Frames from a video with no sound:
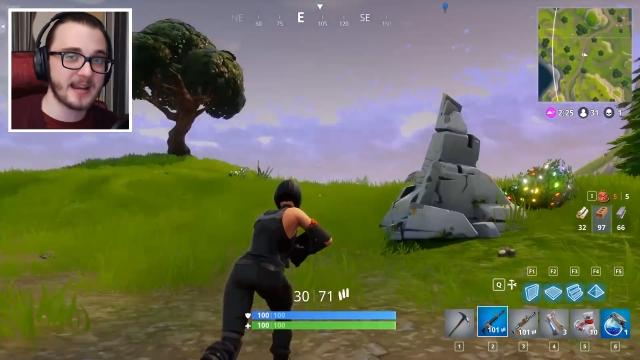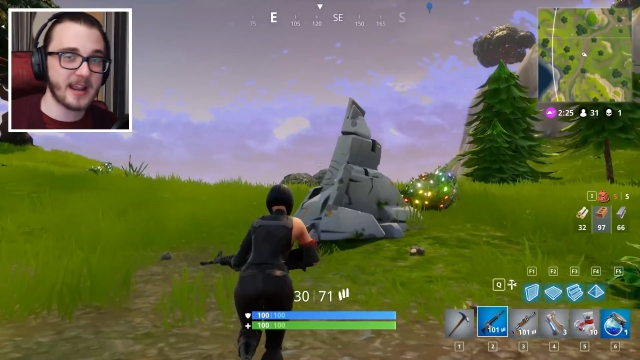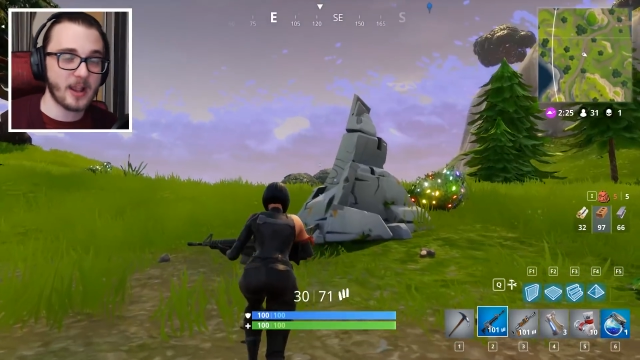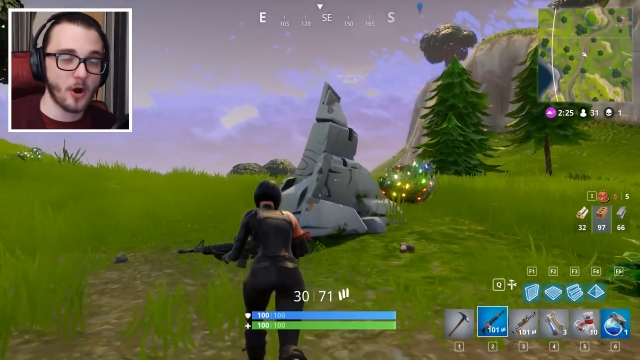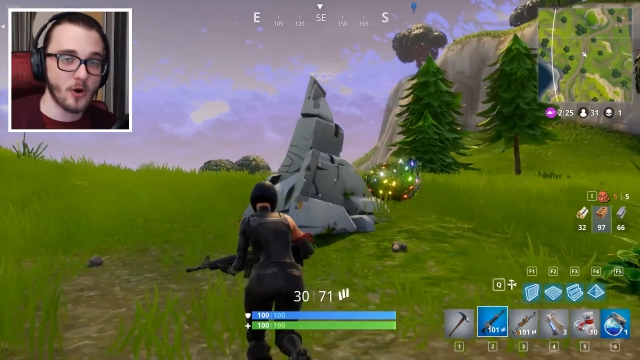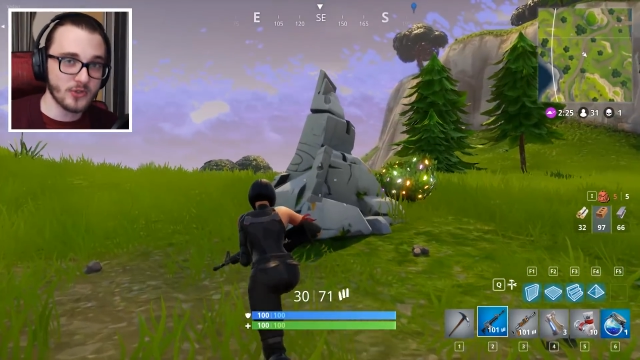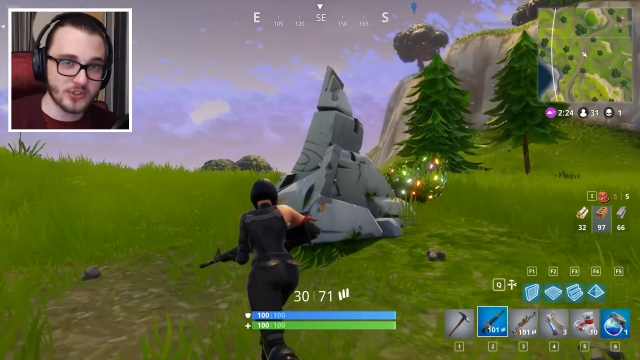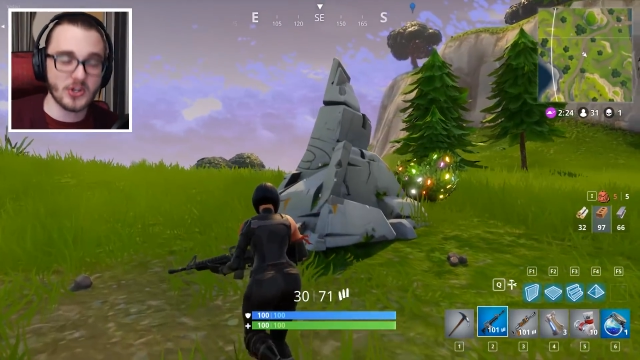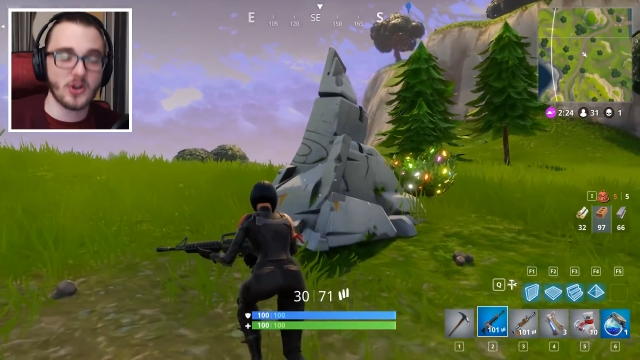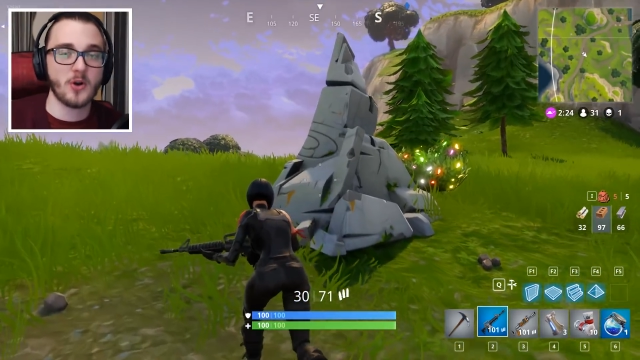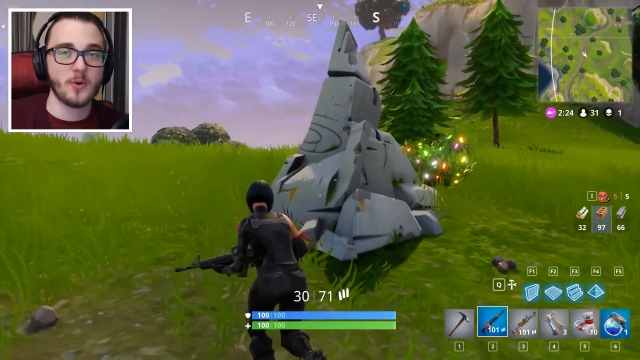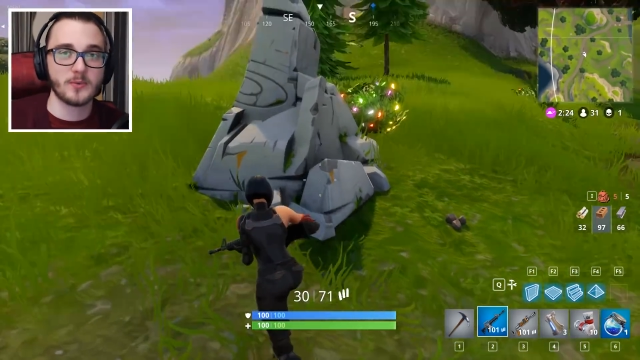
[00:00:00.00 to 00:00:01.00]
and I
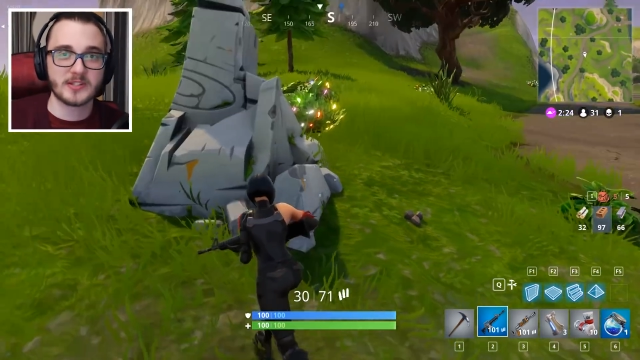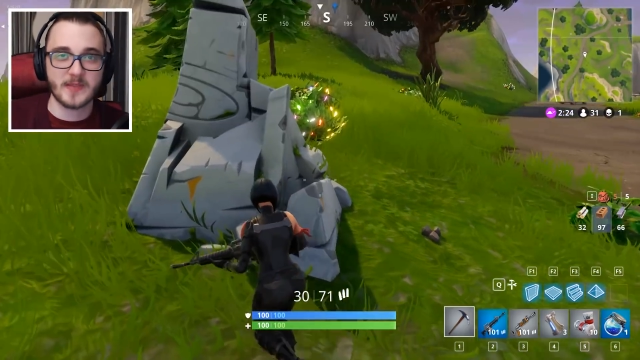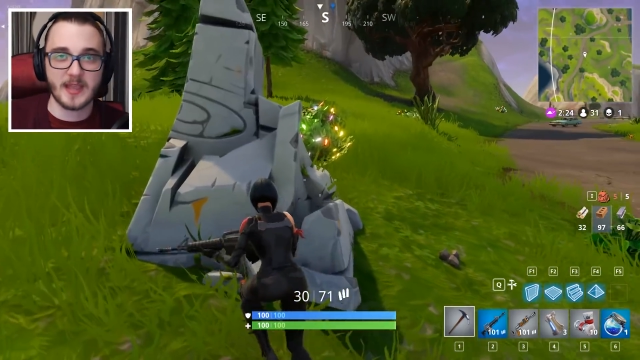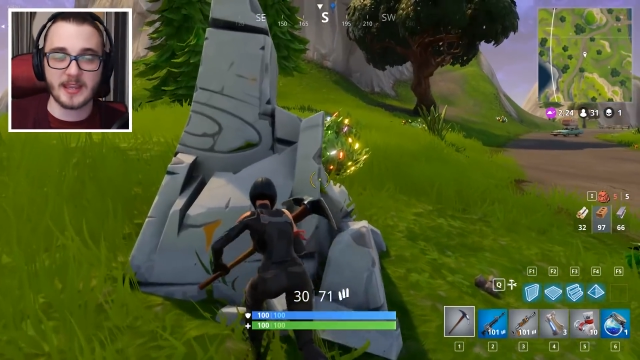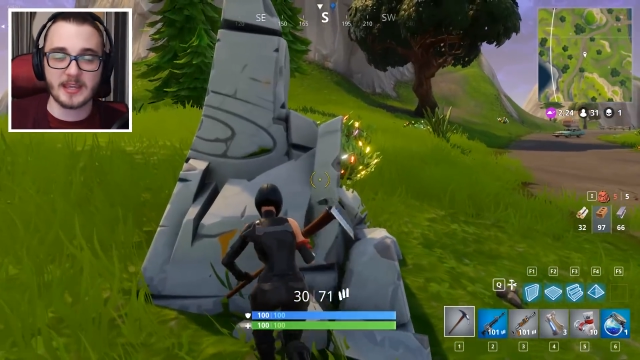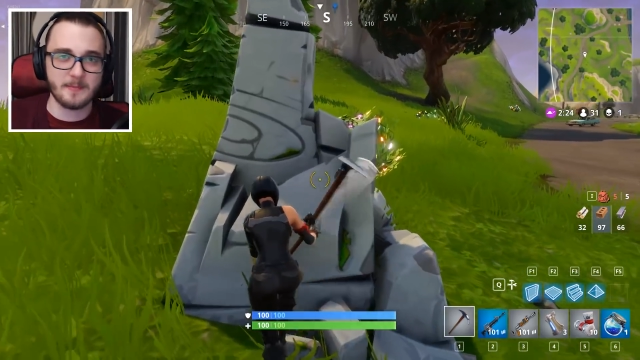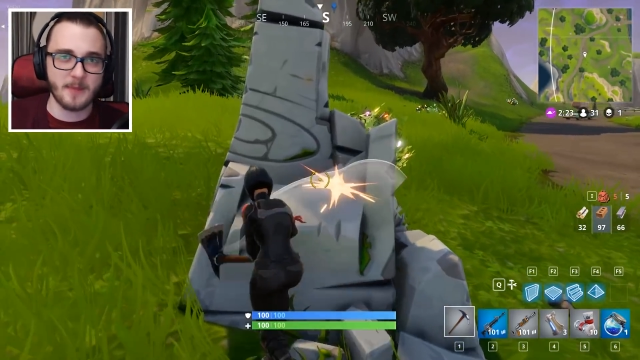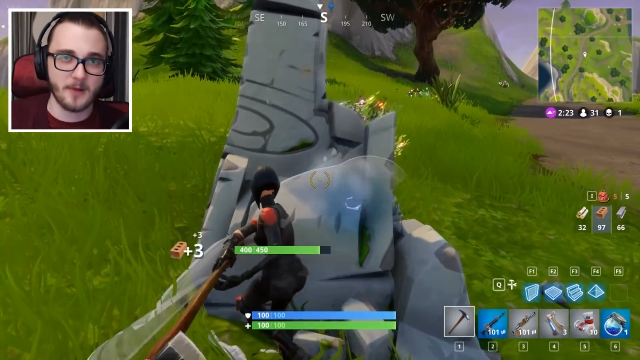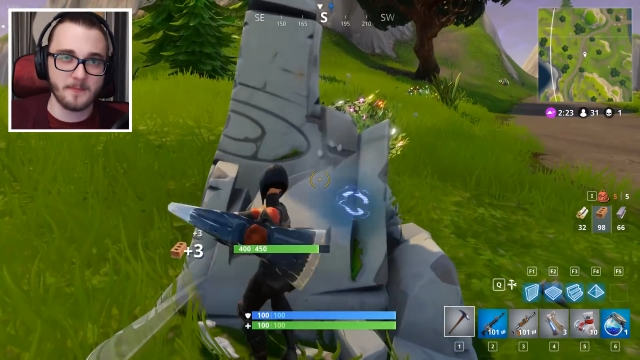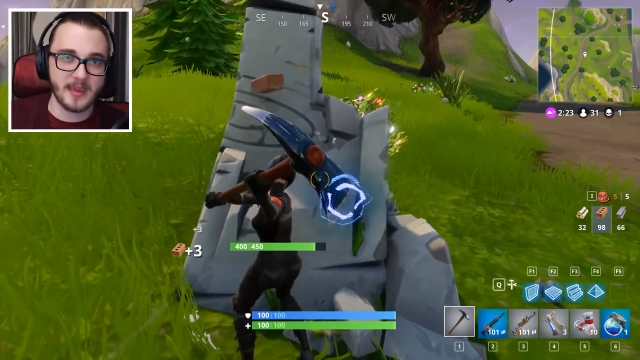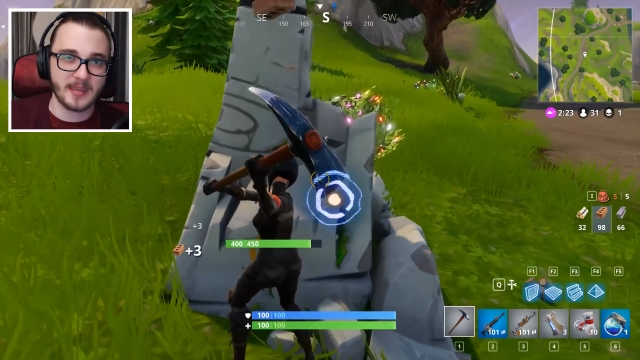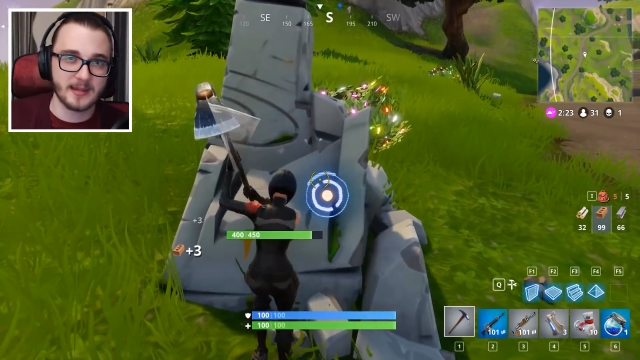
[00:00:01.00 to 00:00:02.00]
also was thinking
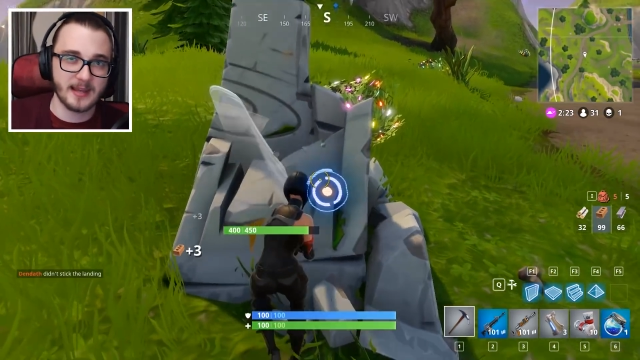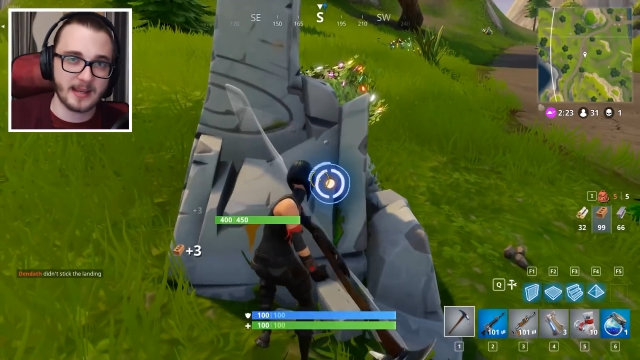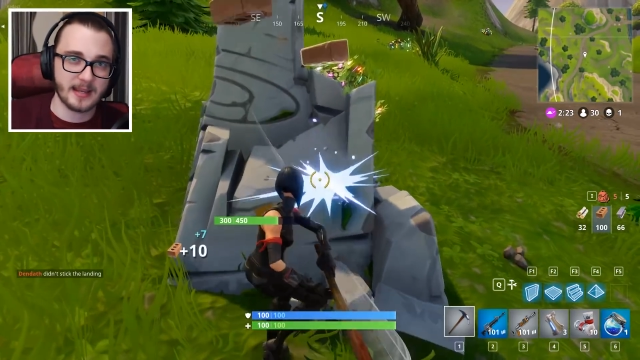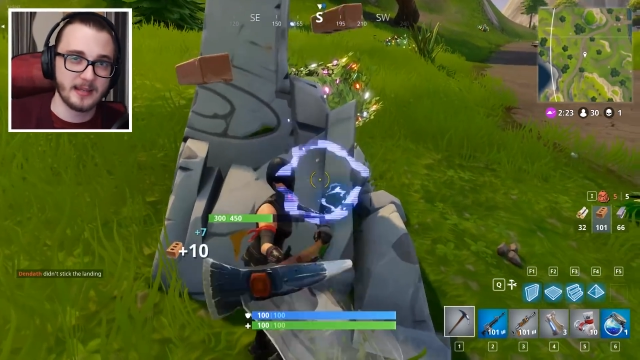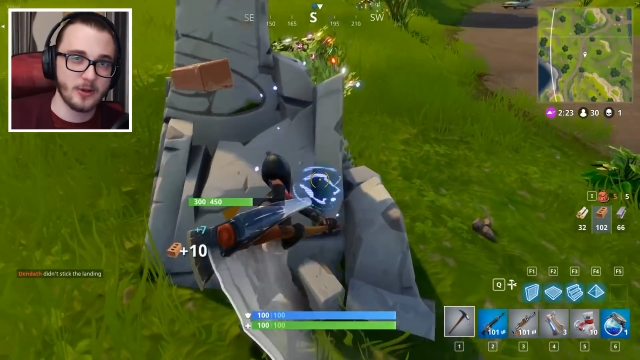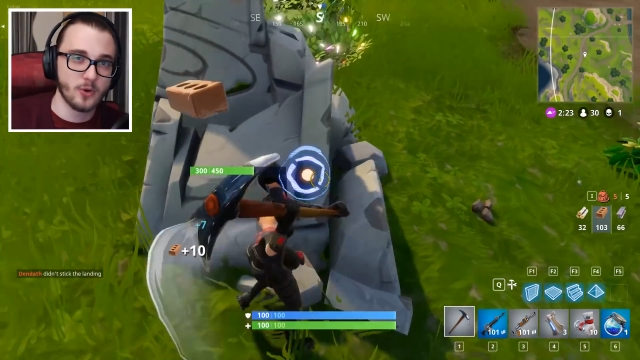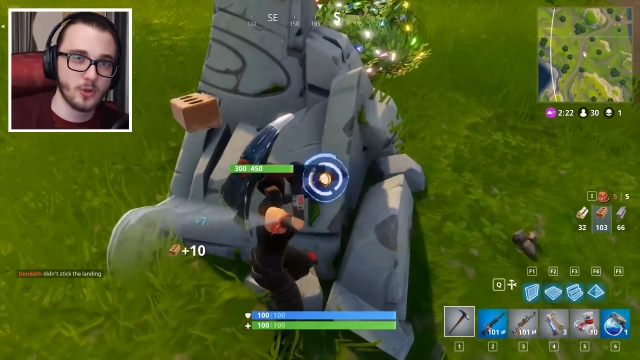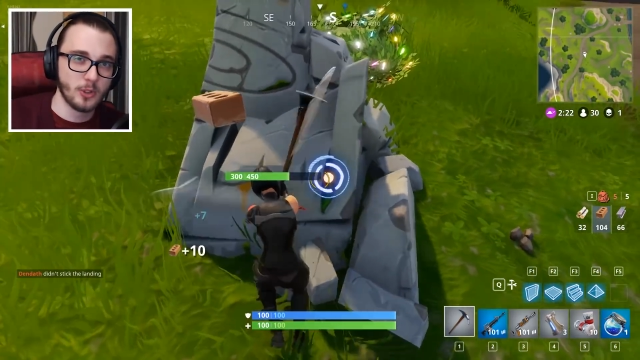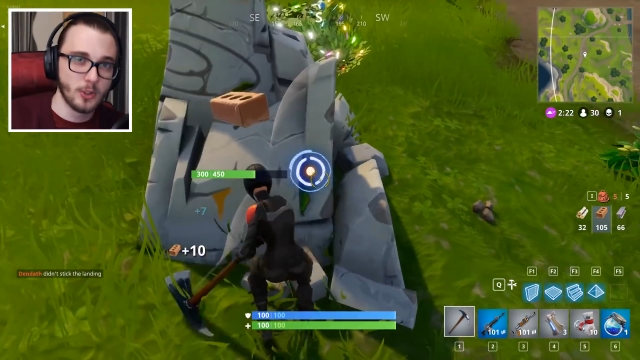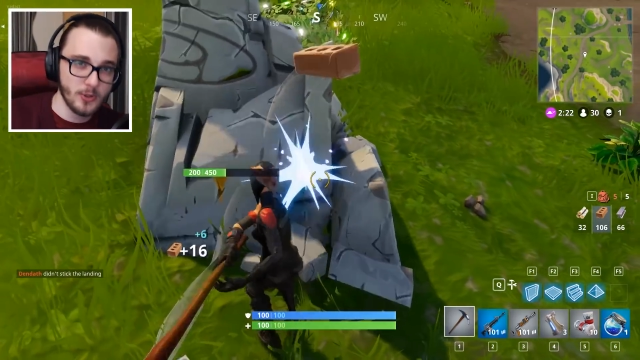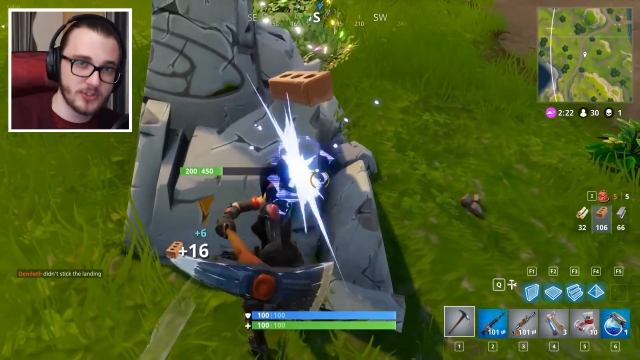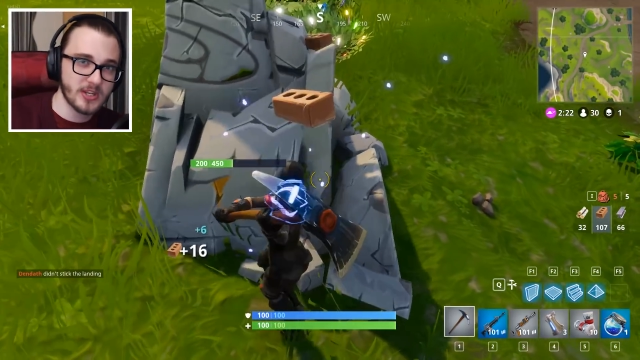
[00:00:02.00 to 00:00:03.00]
about making like a little
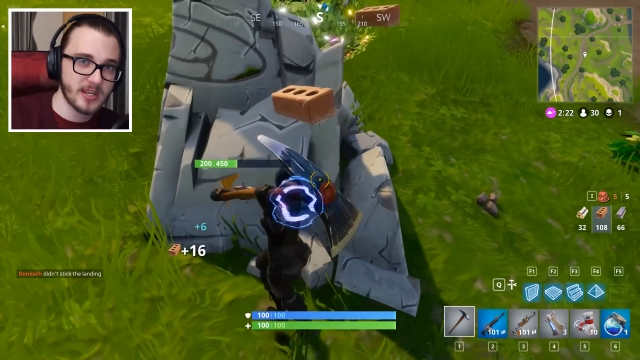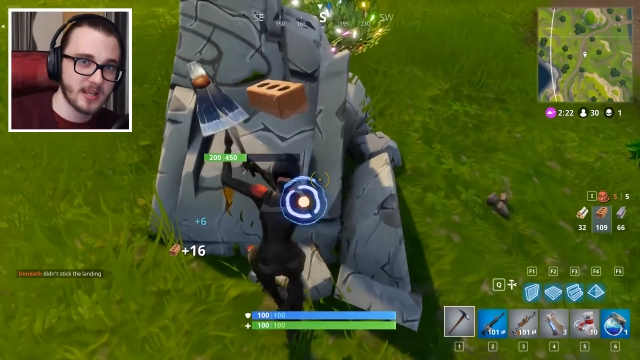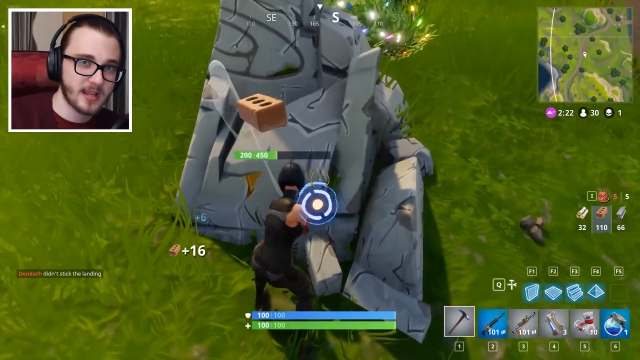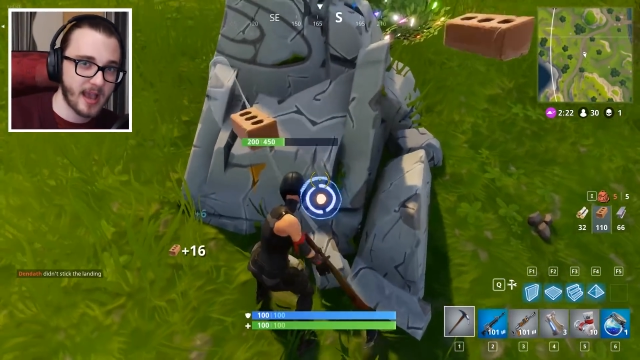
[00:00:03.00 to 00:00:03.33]
looting